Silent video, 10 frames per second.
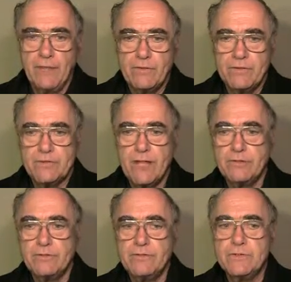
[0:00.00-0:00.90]
that
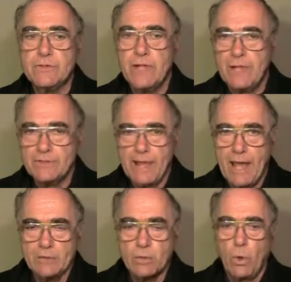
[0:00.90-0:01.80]
Satan's is a
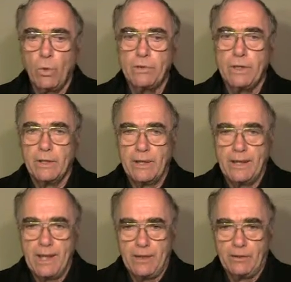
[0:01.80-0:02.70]
household, a
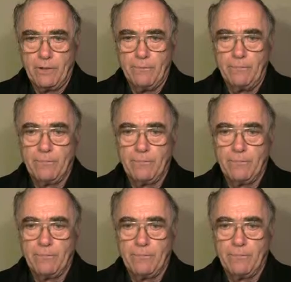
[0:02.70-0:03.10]
kingdom.